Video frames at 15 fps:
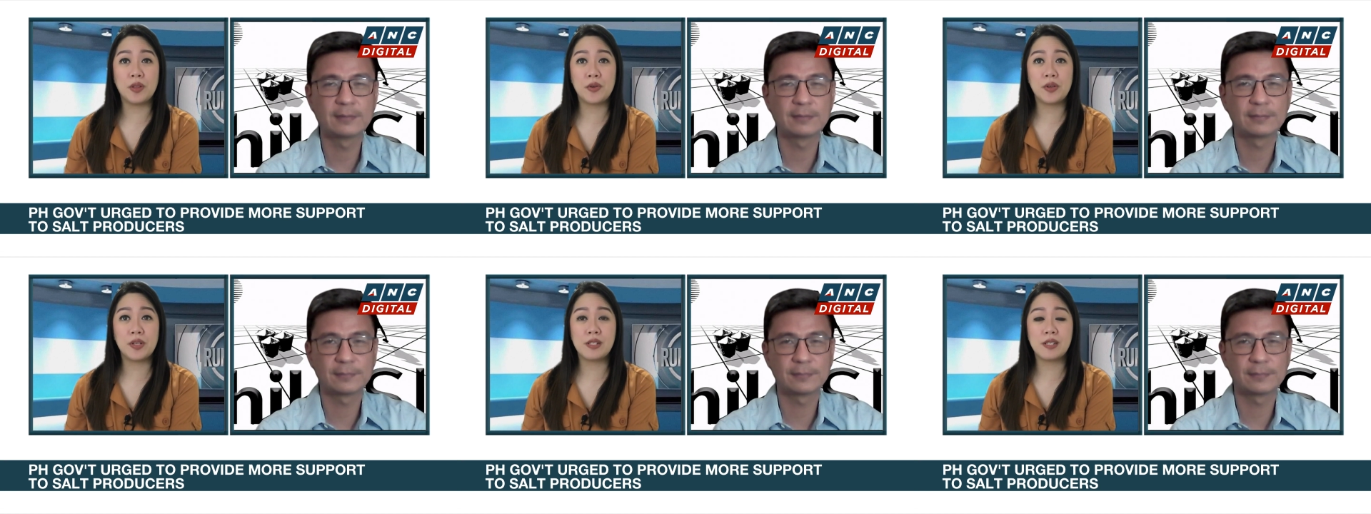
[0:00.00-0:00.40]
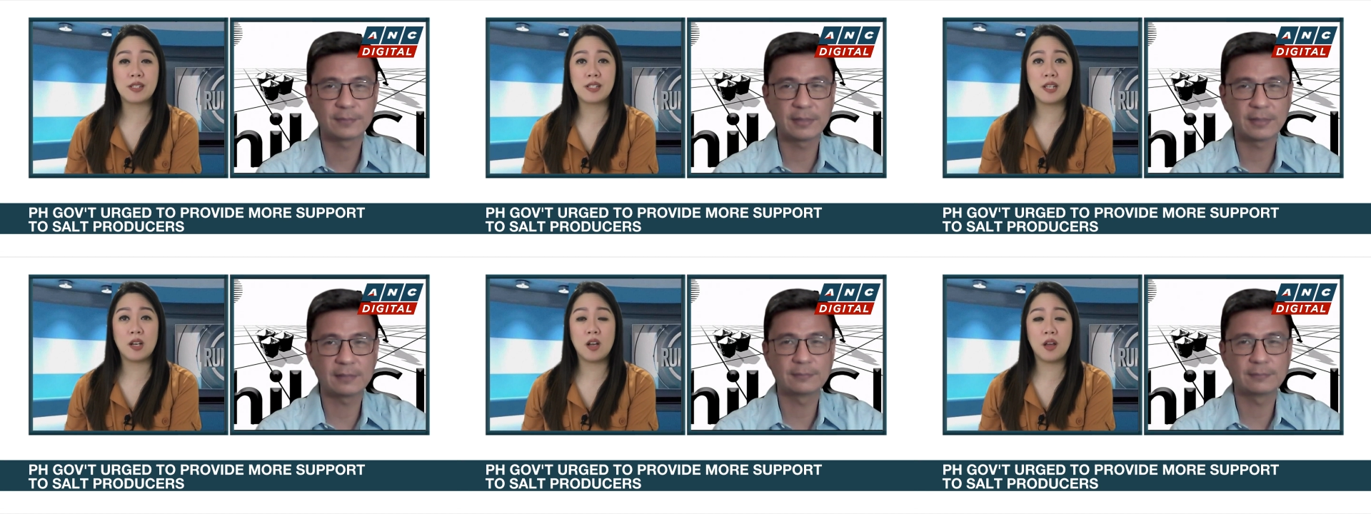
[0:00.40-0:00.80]

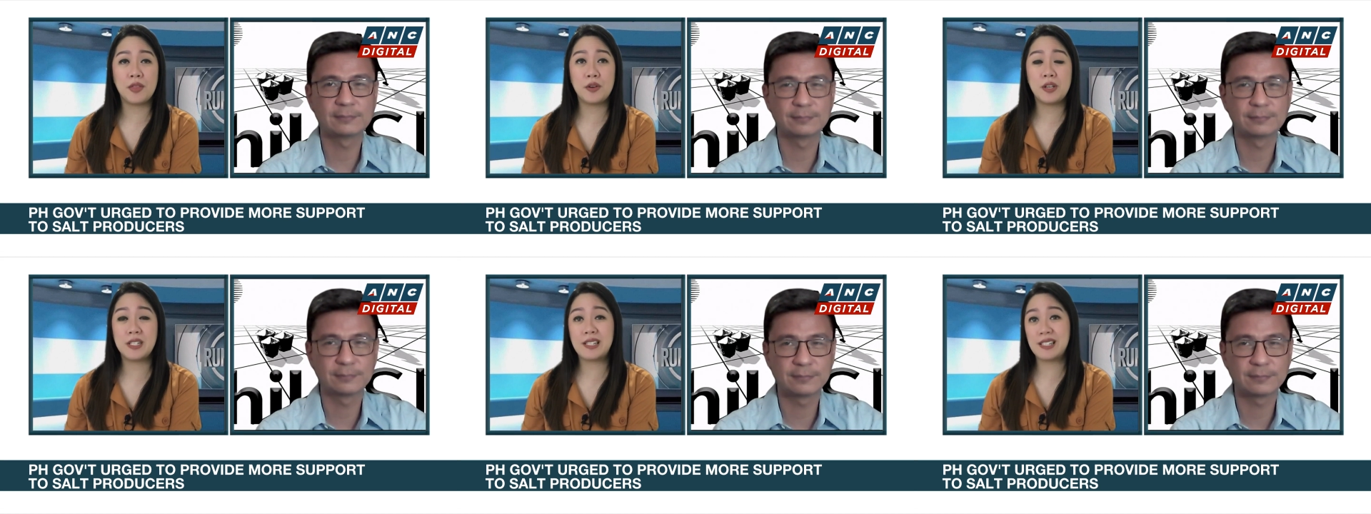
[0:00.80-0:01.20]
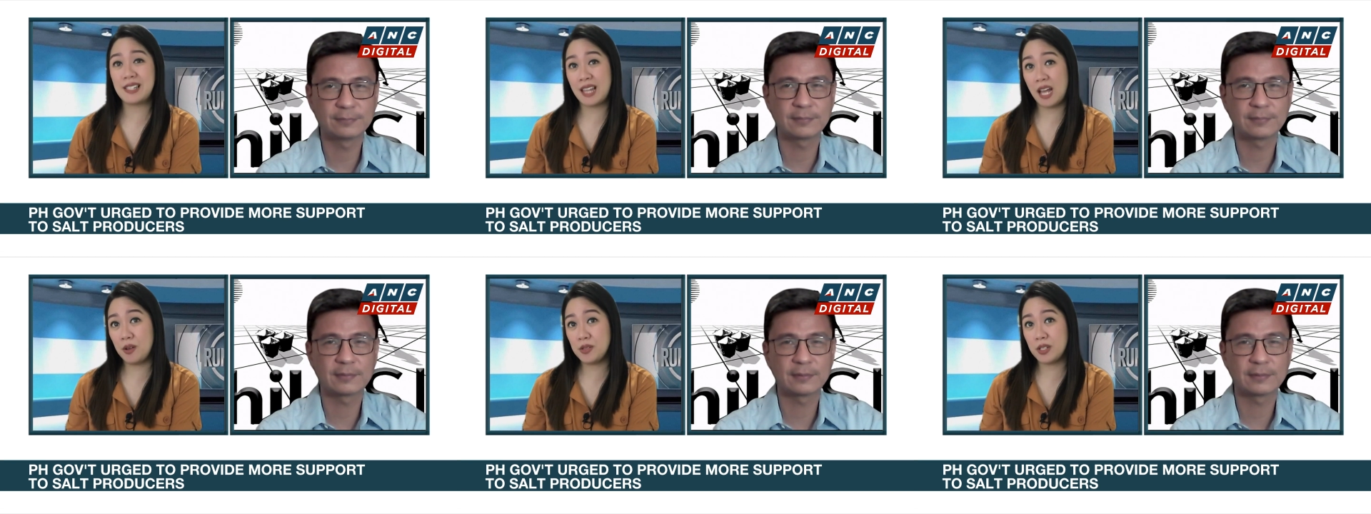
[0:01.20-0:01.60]
Speaker 1: 36,000 kilo, 36,
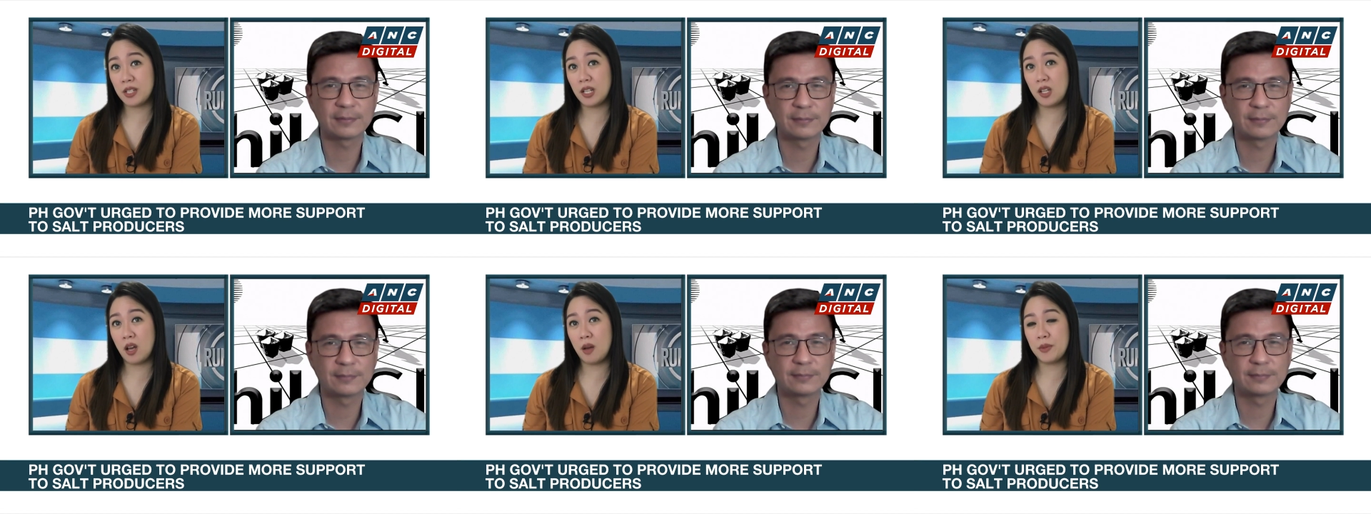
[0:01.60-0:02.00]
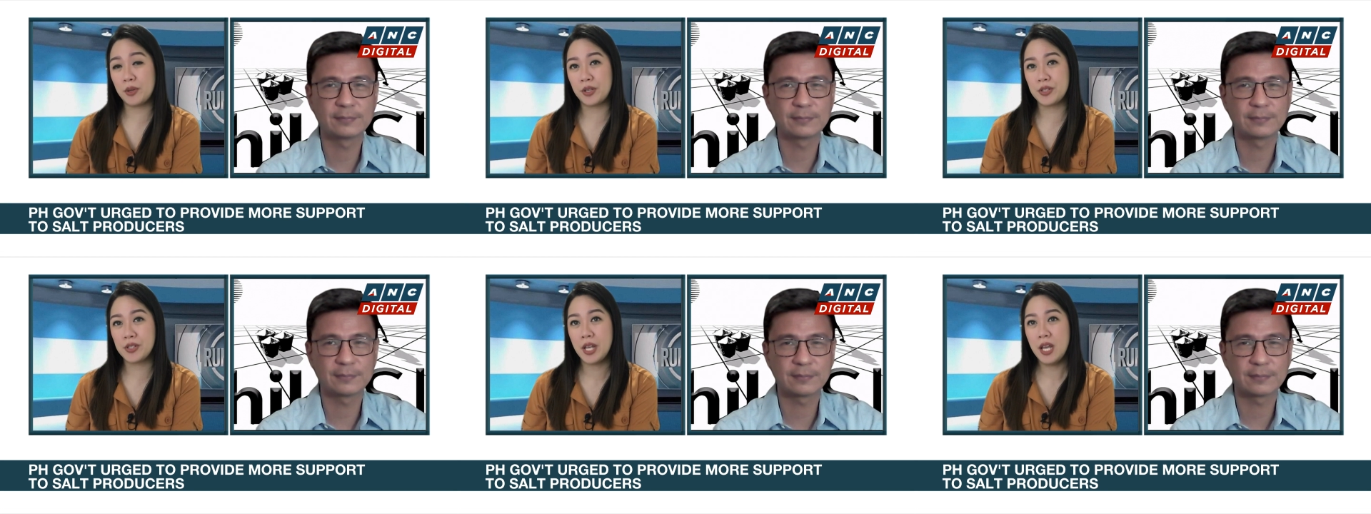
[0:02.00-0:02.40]

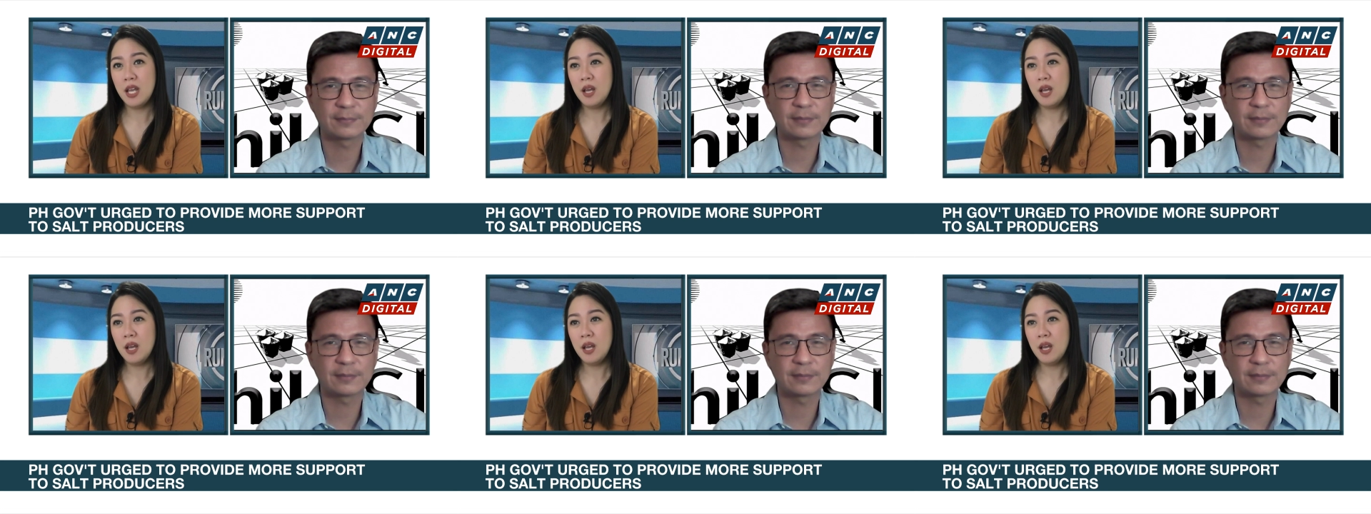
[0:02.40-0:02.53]
kilometers.